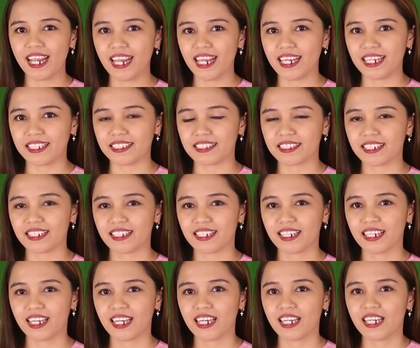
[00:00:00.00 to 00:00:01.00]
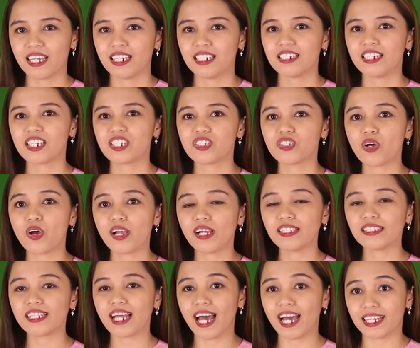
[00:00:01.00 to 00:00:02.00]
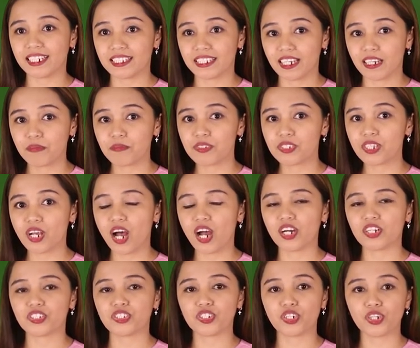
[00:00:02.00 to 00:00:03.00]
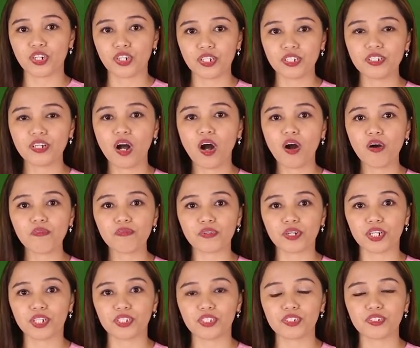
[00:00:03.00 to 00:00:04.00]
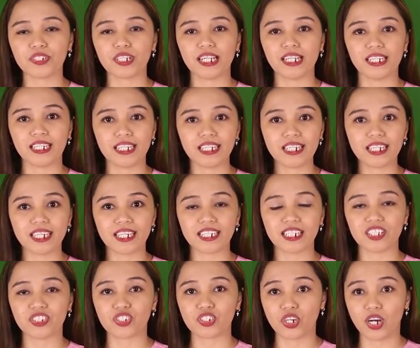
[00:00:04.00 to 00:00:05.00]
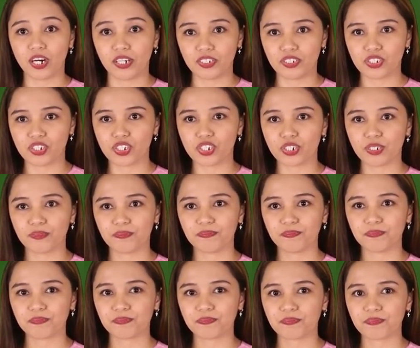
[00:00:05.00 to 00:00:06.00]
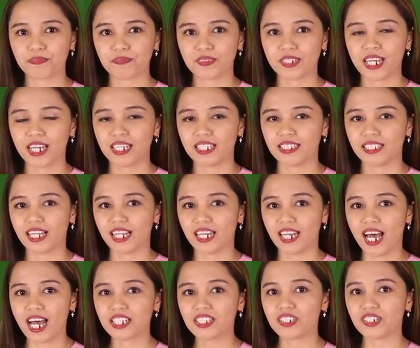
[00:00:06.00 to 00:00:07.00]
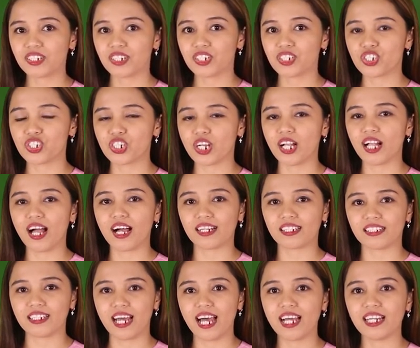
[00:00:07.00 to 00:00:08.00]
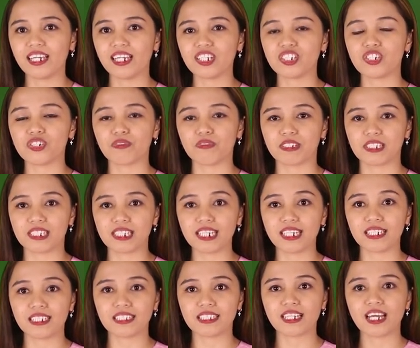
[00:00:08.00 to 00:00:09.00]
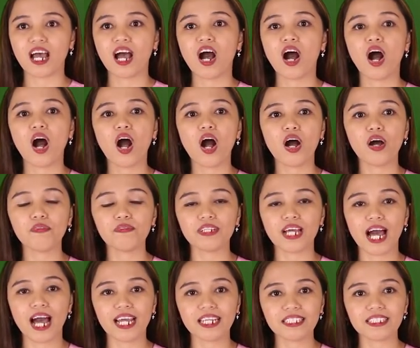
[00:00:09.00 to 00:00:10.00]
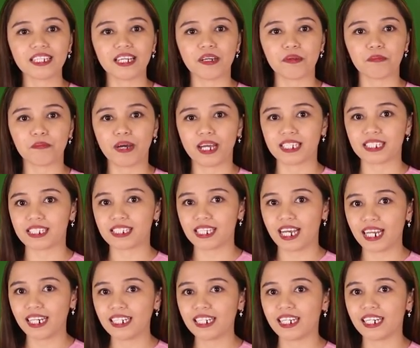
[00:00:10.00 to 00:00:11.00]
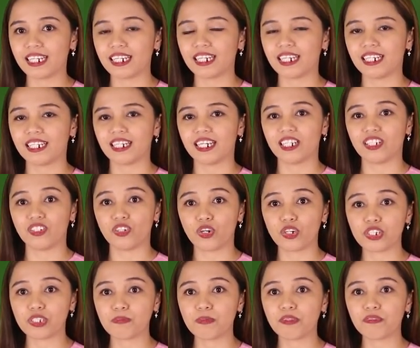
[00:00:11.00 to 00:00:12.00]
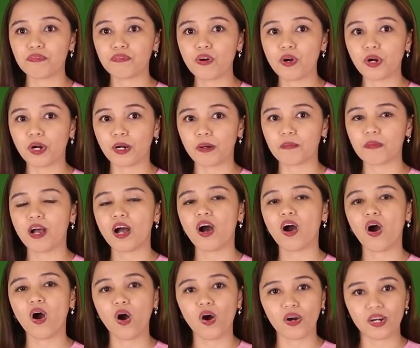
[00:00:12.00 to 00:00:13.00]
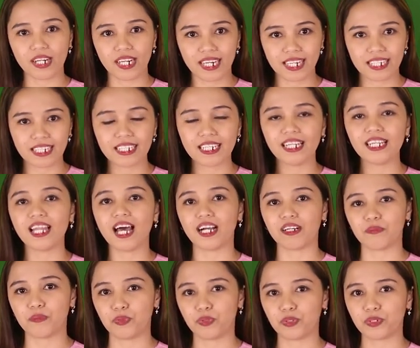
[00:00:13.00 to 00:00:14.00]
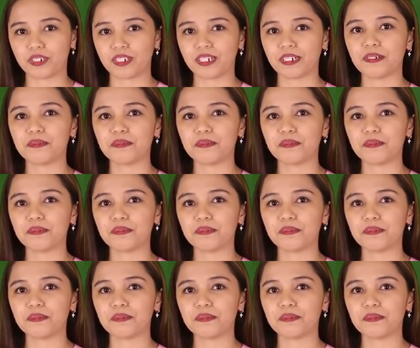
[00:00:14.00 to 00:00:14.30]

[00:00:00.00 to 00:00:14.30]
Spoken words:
8. The soiled items are turned over to the linen in charge. The latter shall acknowledge receipt of the item by signing in the endorsement form or in the logbook.